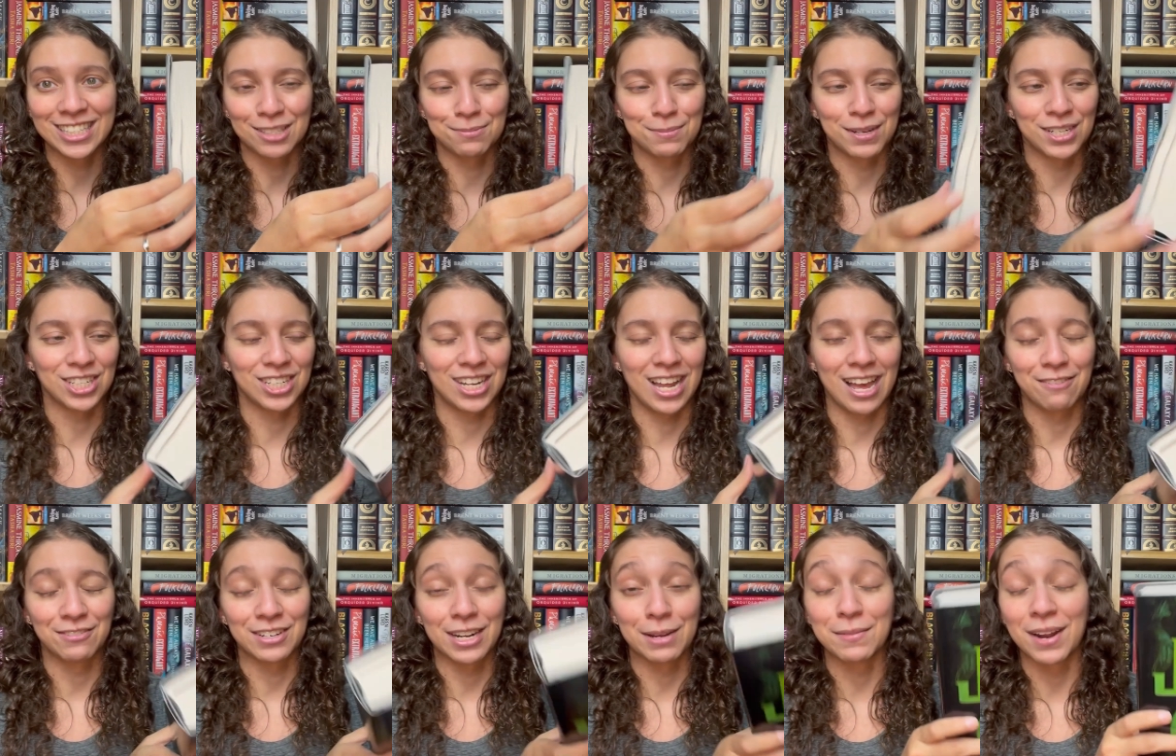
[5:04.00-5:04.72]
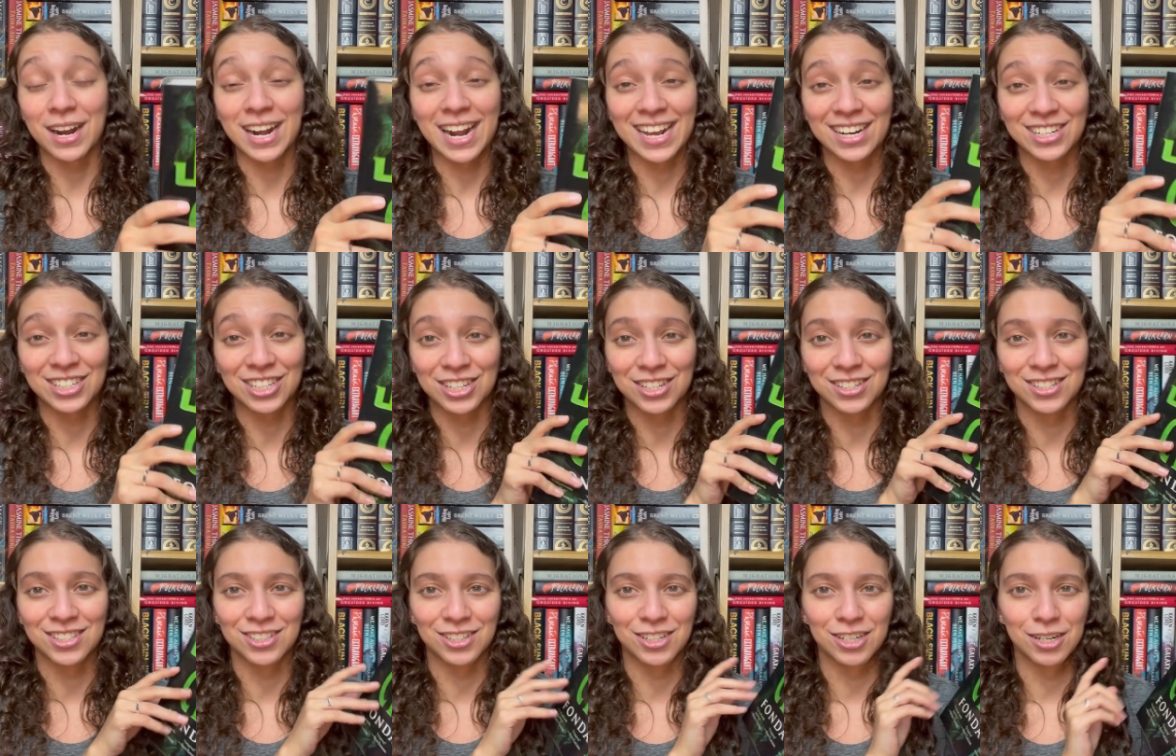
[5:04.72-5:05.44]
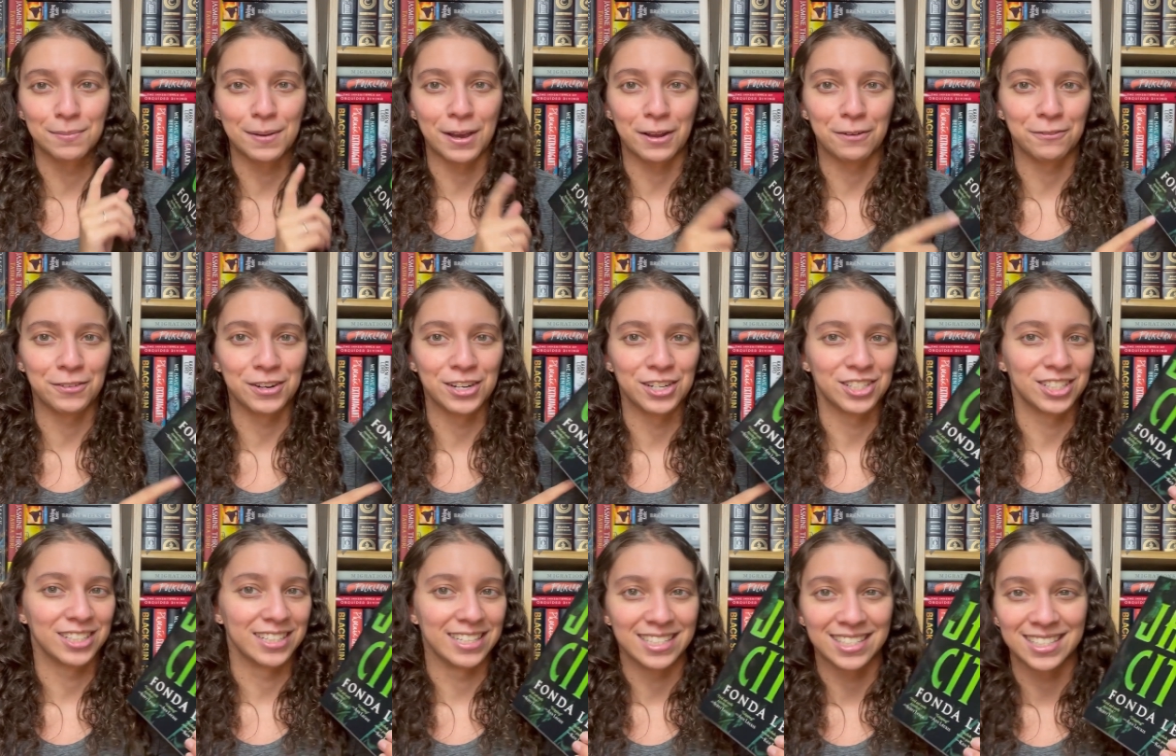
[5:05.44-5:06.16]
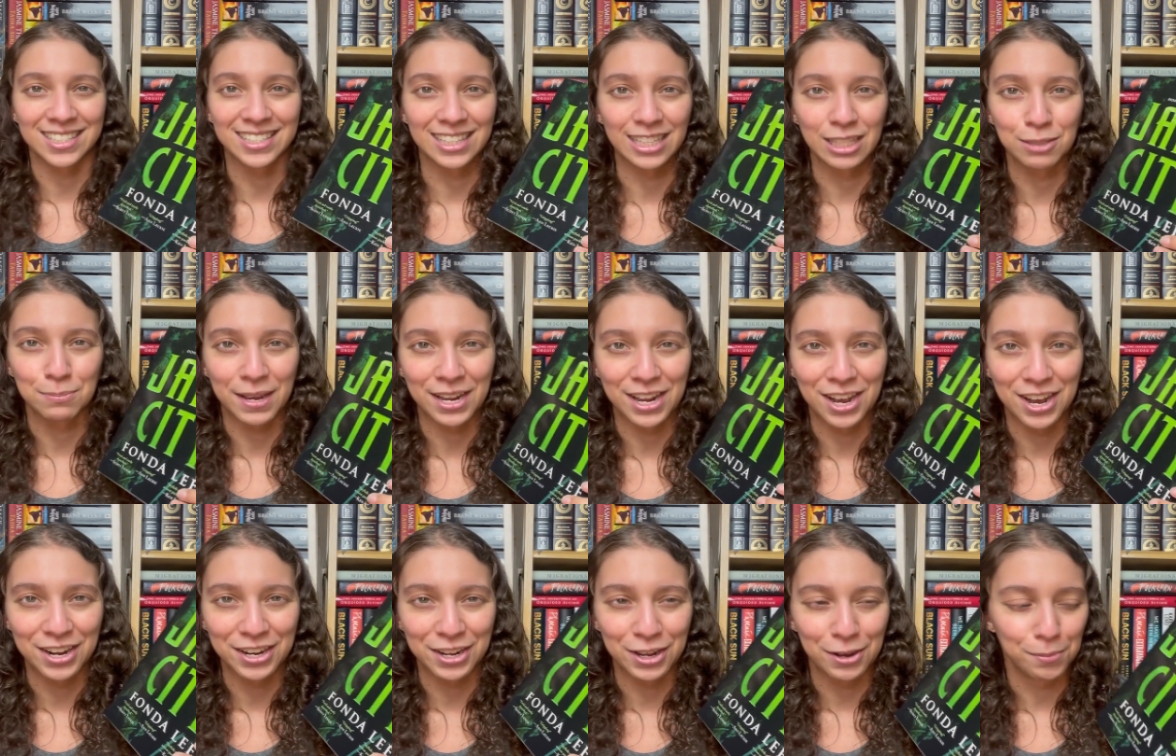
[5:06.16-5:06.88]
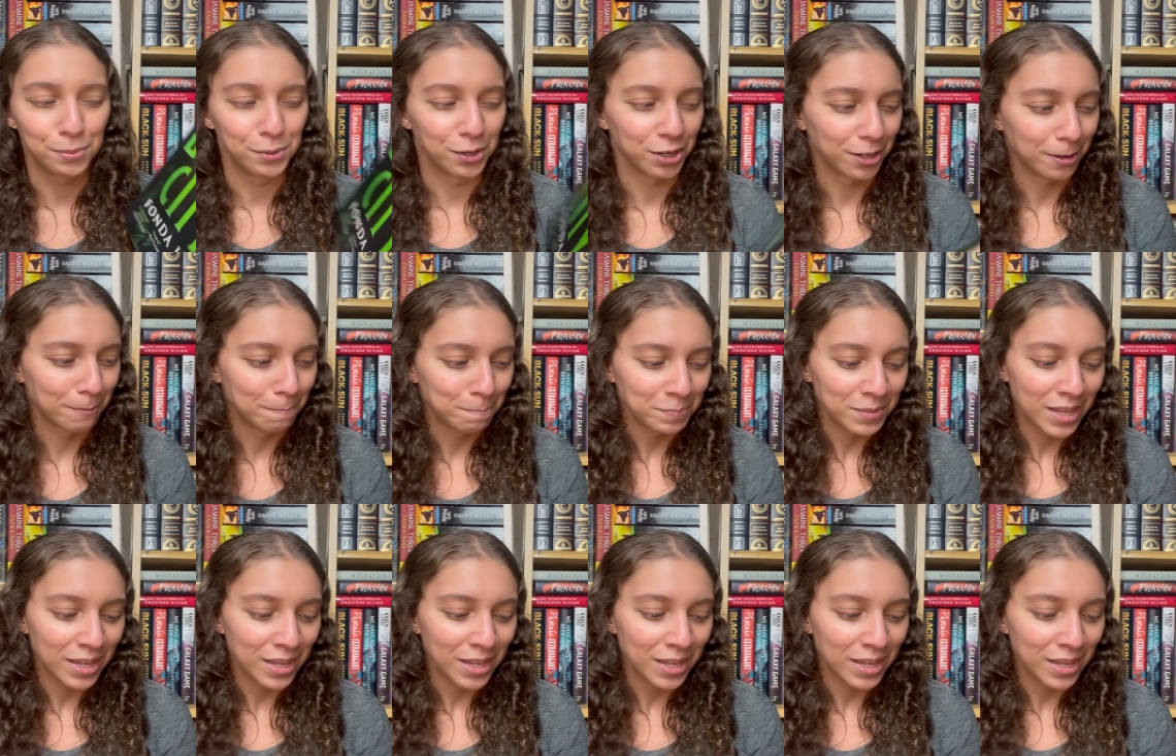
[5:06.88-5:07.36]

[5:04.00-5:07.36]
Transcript: much left. I'm not actually concerned about finishing this because it's my audiobook.